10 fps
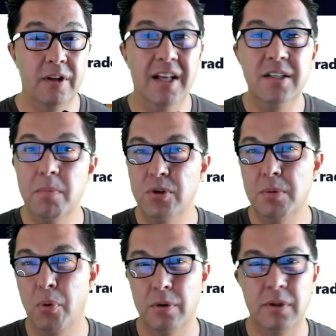And that's the most
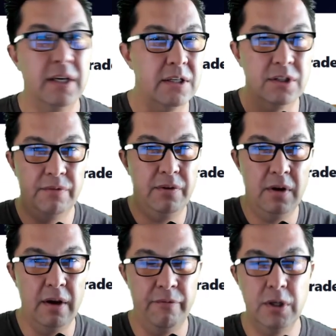important thing, because if
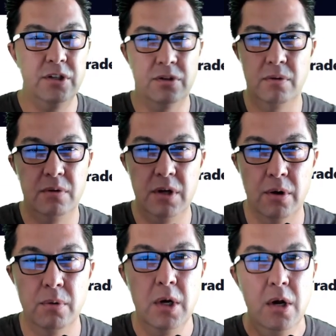we just,
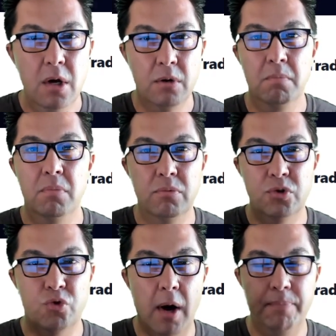
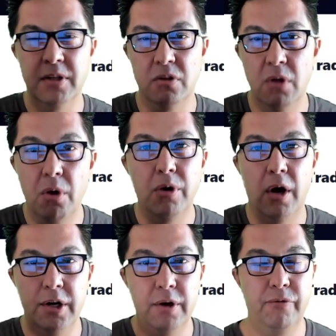drop this load
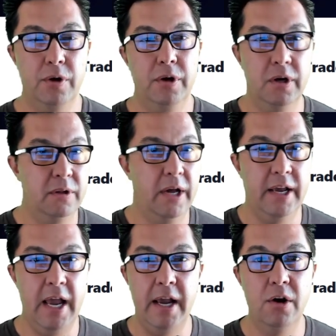on you for you to
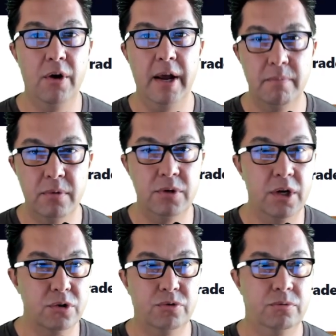like, hey, go ahead
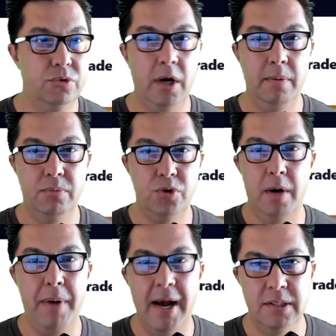and, try
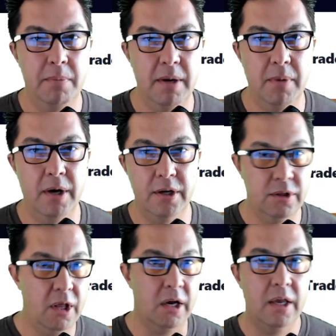to pass and make money.
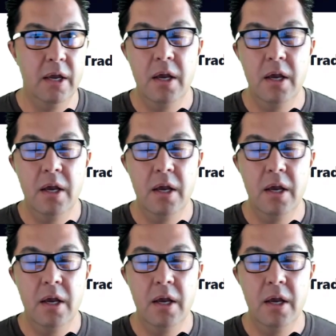Good luck.